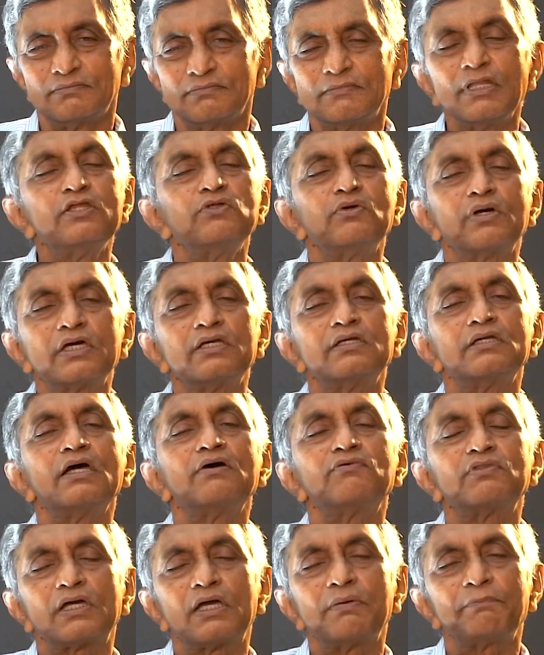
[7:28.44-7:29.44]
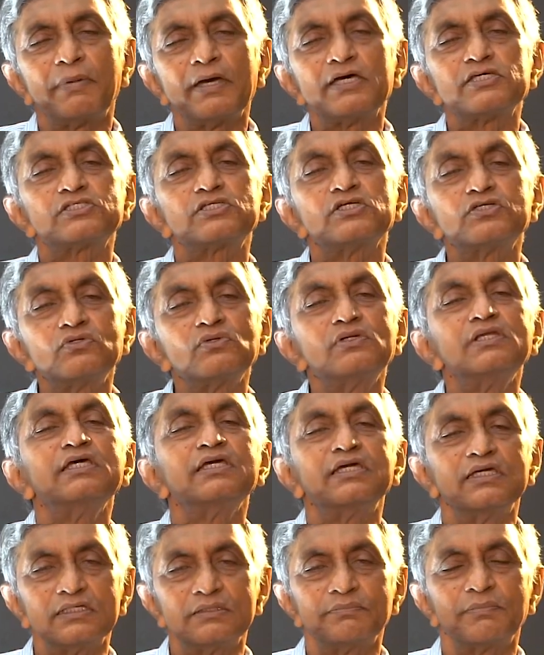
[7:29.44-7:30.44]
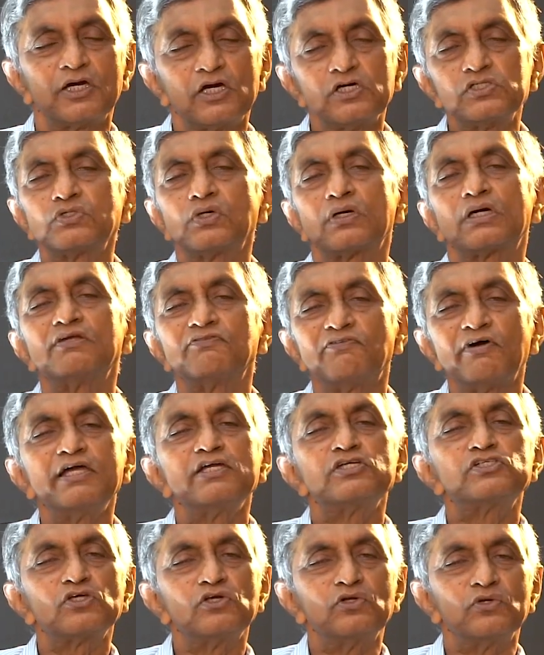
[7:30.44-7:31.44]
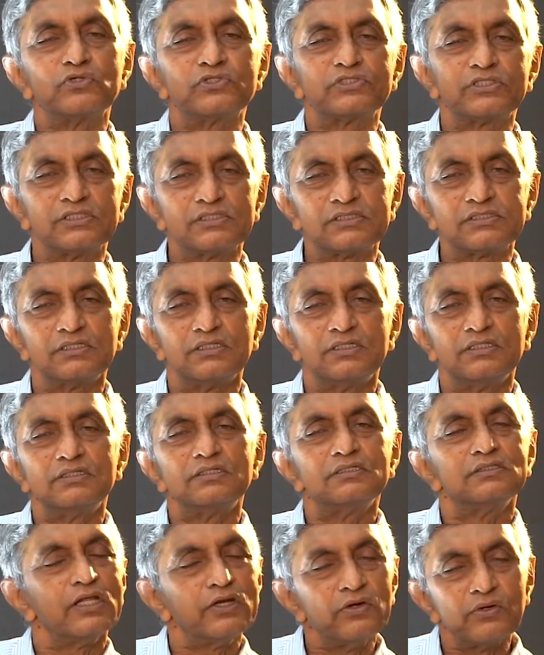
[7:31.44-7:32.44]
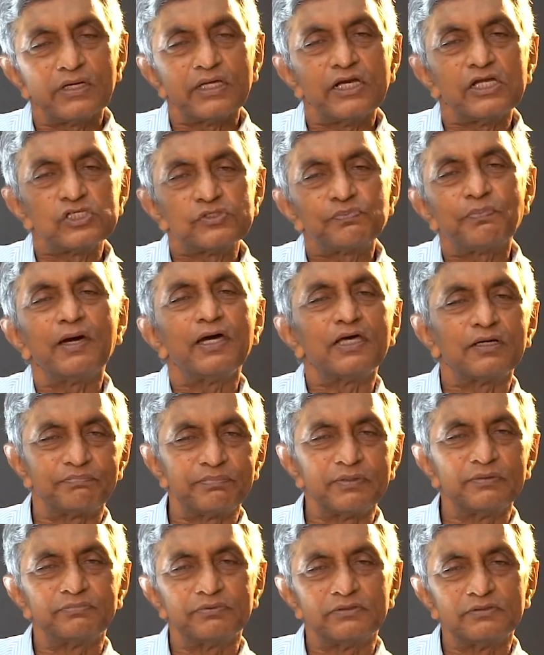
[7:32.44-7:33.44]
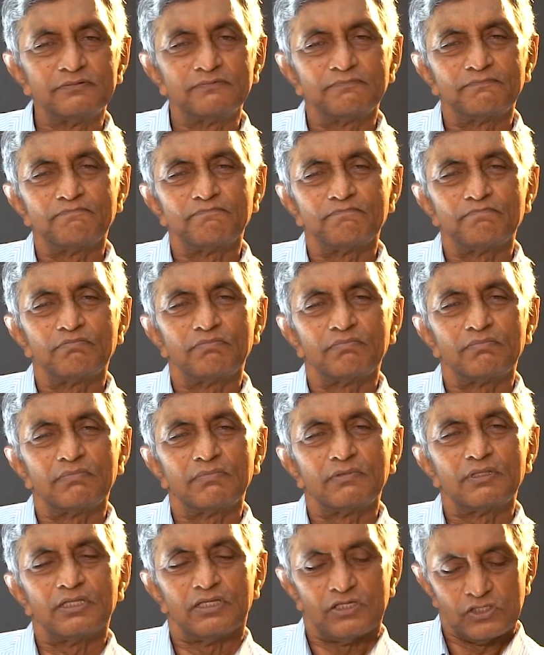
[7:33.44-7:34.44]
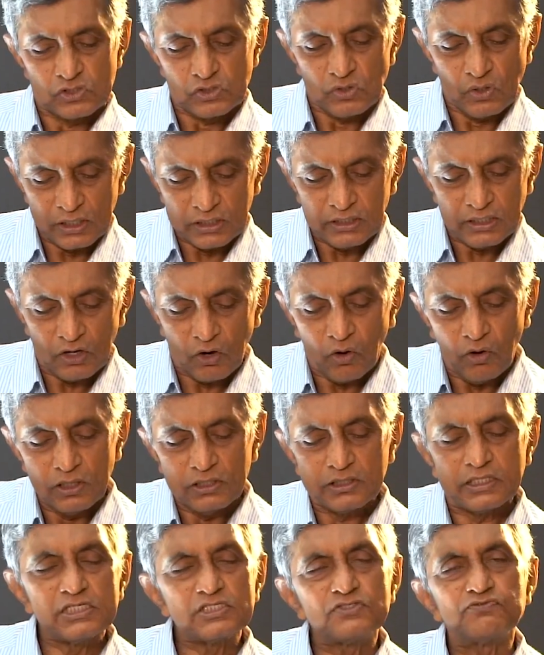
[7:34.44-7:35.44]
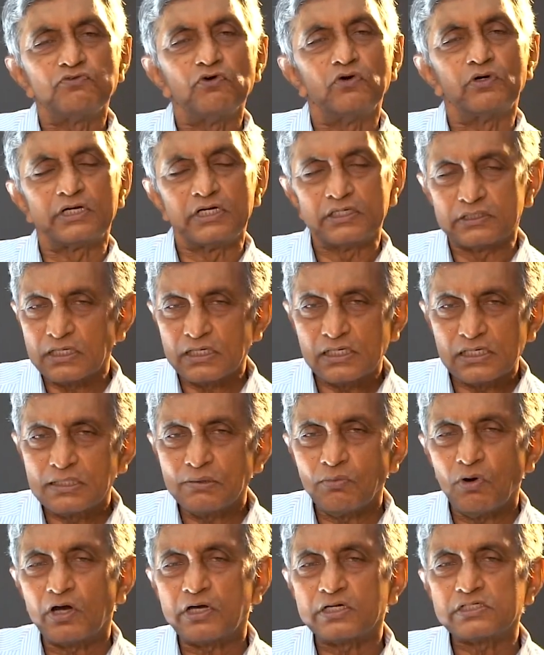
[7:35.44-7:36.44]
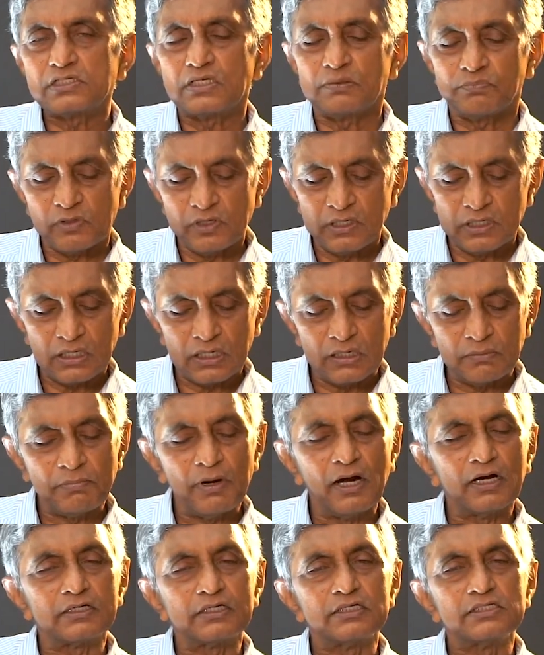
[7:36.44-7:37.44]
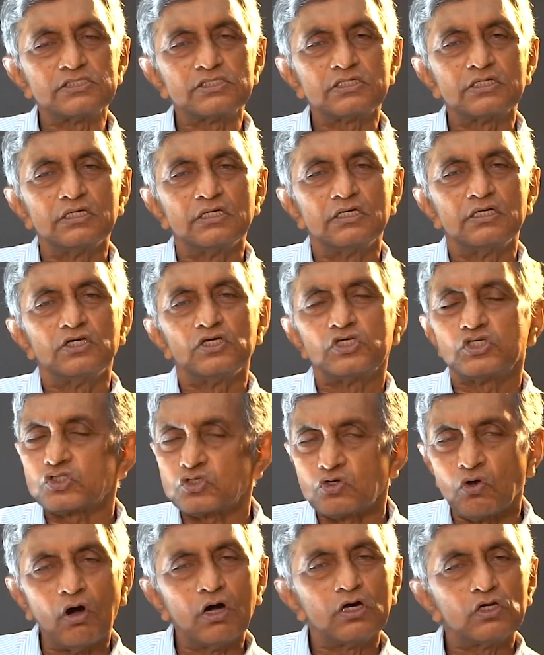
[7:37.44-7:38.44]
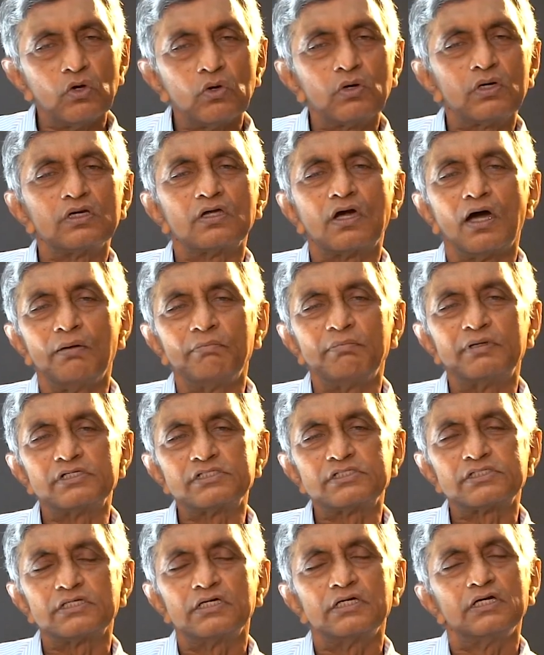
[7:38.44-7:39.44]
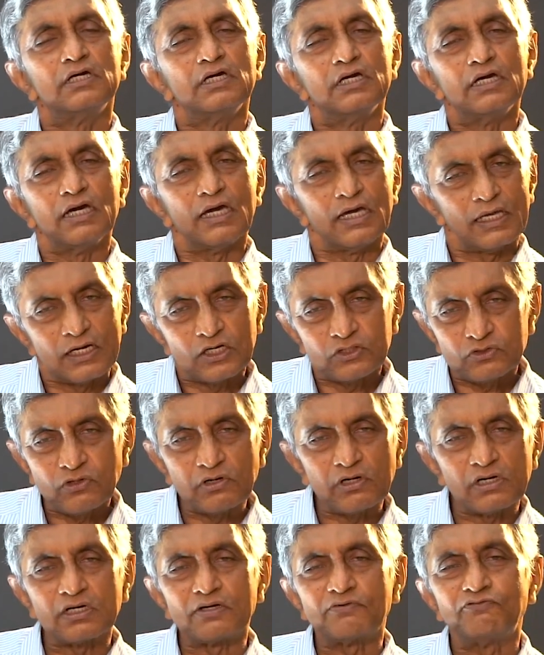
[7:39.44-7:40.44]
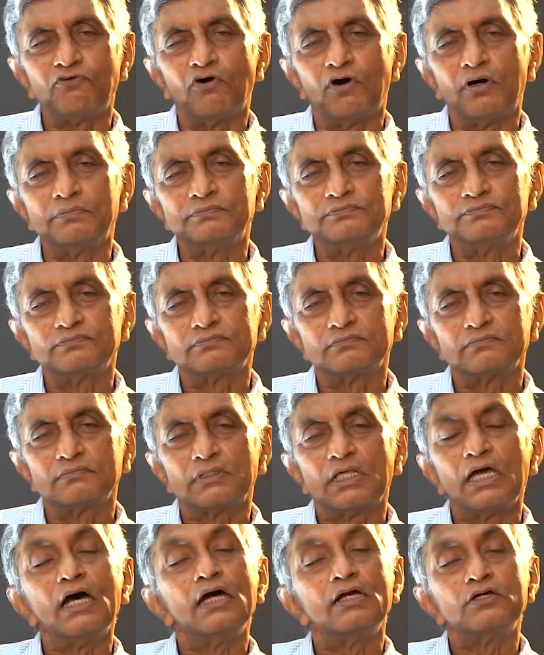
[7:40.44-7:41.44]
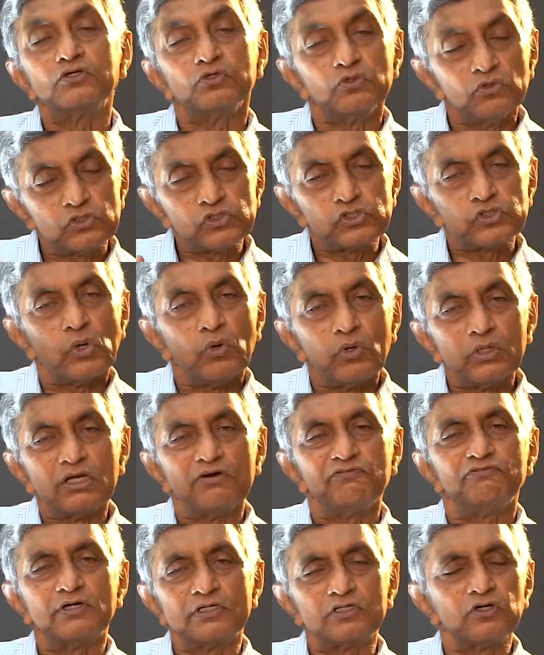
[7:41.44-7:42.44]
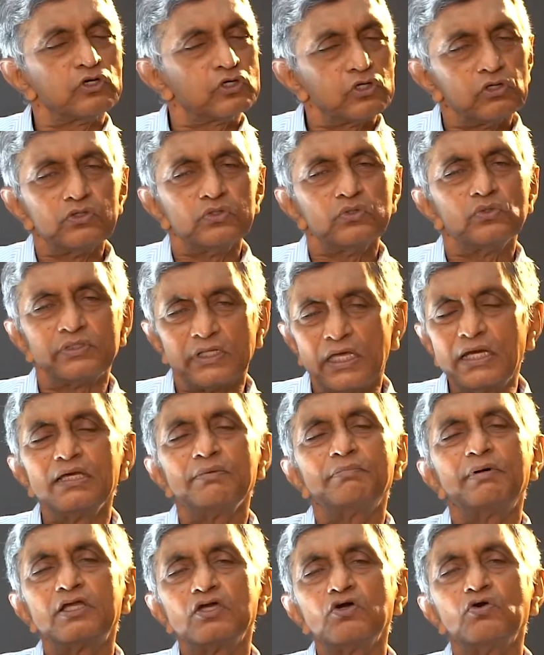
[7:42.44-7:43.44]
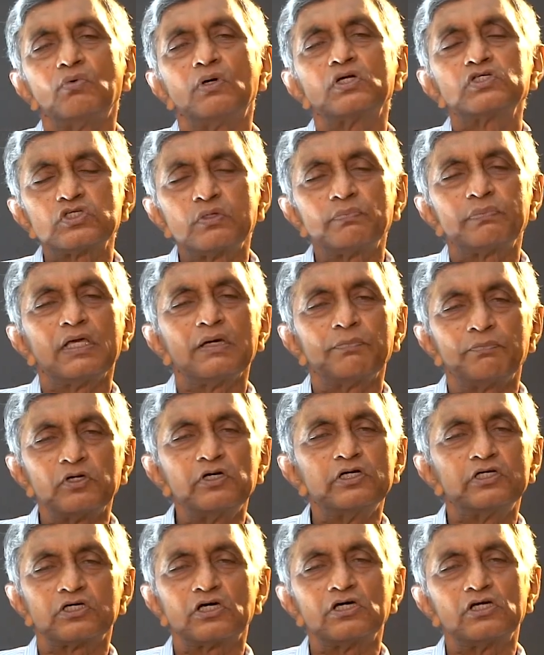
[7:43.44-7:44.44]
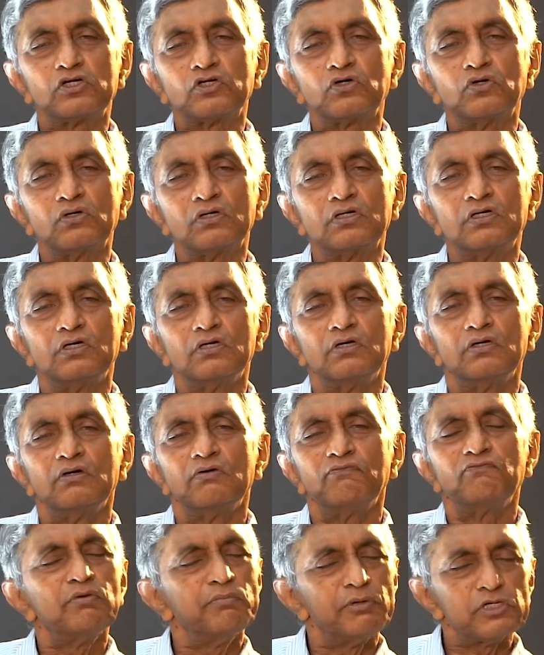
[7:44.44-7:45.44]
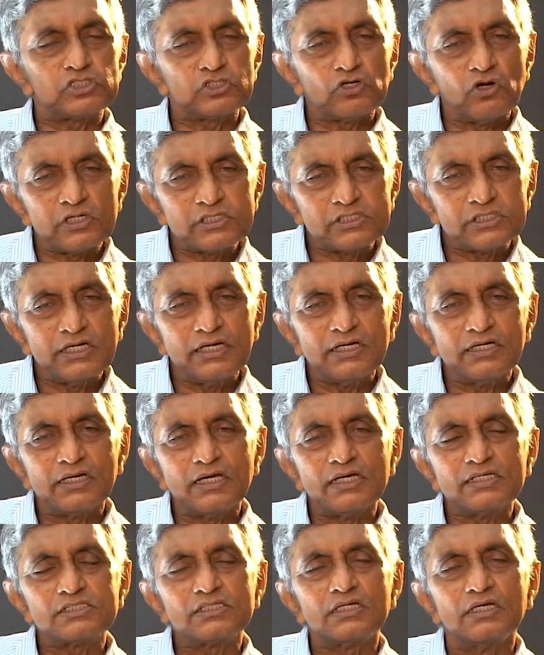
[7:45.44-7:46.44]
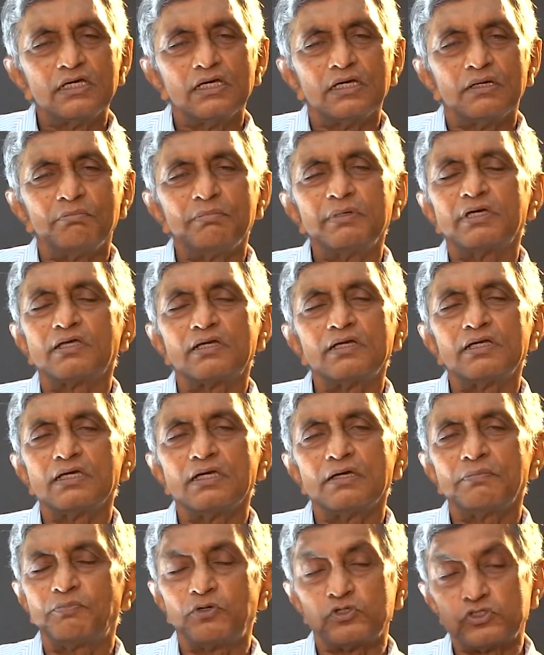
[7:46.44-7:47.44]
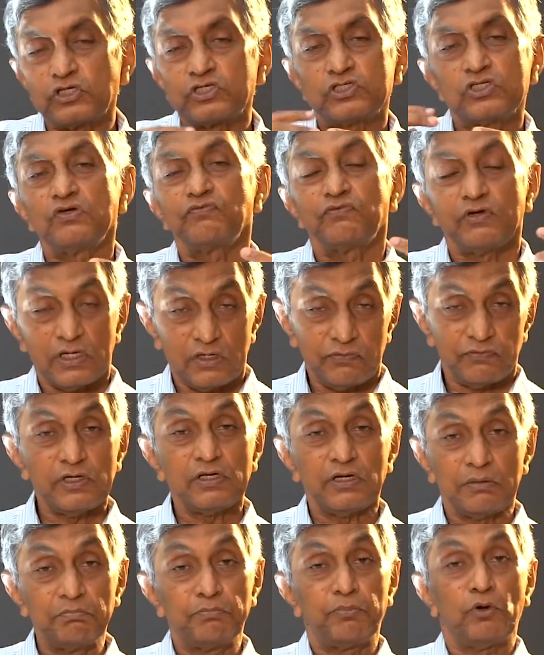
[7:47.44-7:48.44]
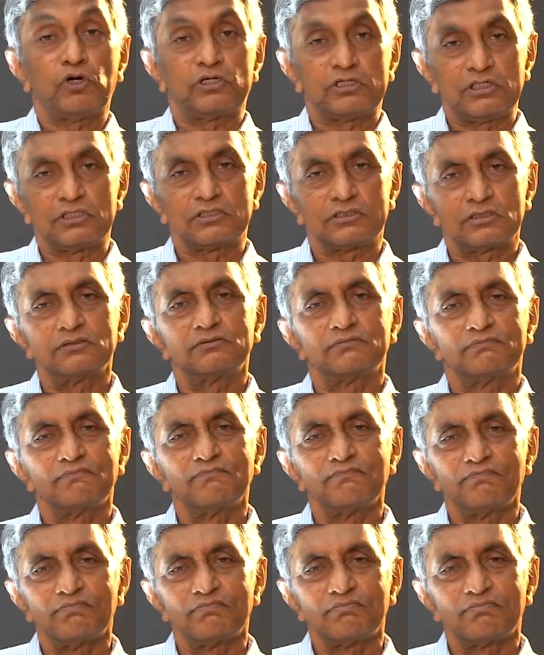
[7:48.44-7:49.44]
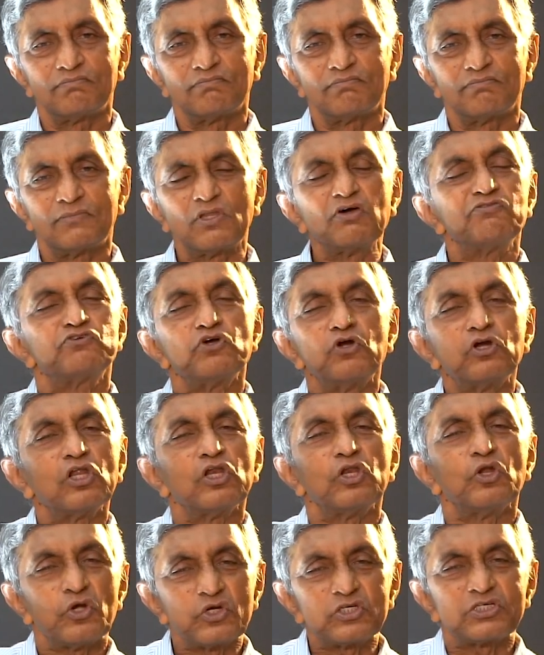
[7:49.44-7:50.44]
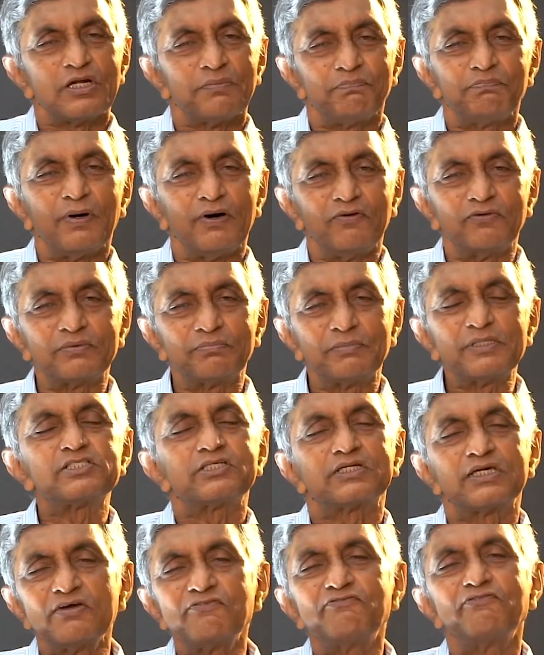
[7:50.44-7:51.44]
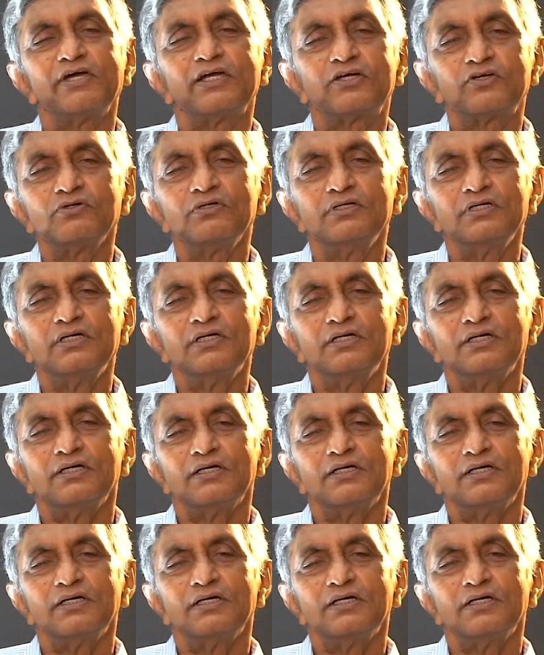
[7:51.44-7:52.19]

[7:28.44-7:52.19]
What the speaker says: then you can have the capacity to lead because you can find solutions. Then you can inspire people. So I think all these four, internal democracy and political parties, strong local governments, electoral reform, and youth's own effort, not only youth, anybody who wants to play a political role, we must not see it as merely a position where we are important. The feudal notion of power must give way to